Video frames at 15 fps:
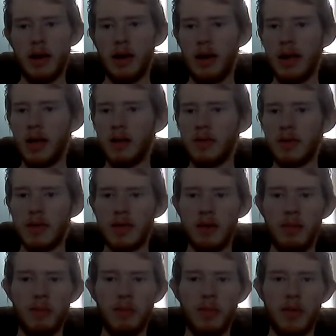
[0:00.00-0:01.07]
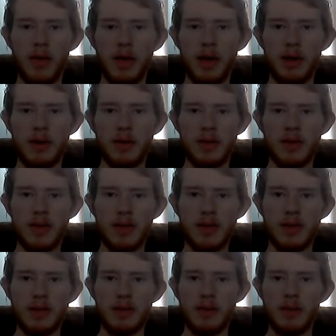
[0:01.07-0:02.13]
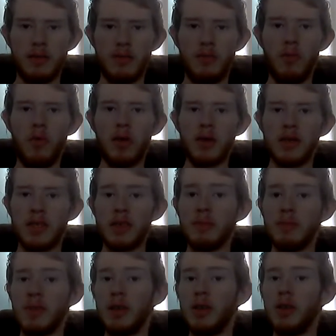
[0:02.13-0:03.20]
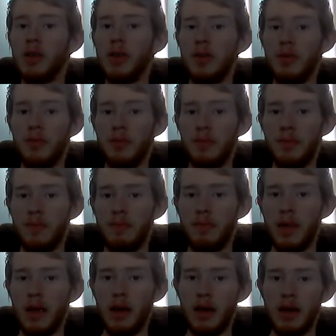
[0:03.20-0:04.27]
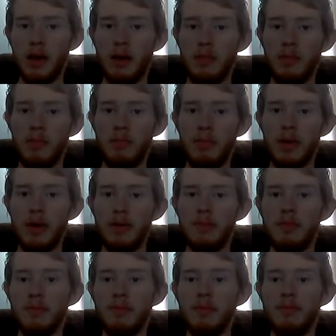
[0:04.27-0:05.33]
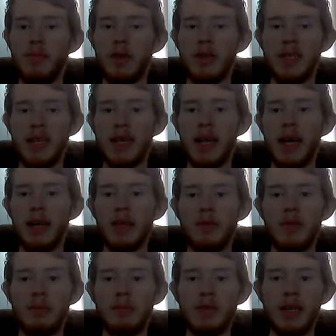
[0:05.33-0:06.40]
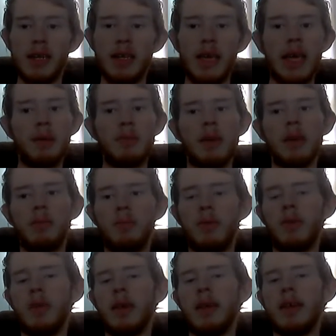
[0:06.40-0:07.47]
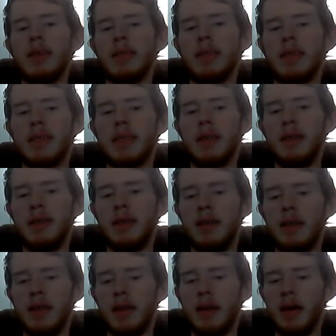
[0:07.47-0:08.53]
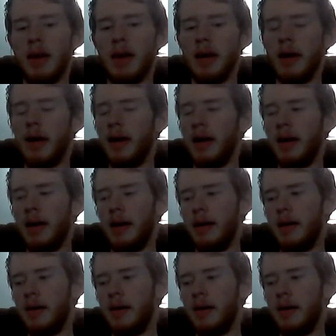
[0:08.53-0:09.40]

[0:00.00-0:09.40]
Now, some players want something new. But where Dead Island Riptide came into place, a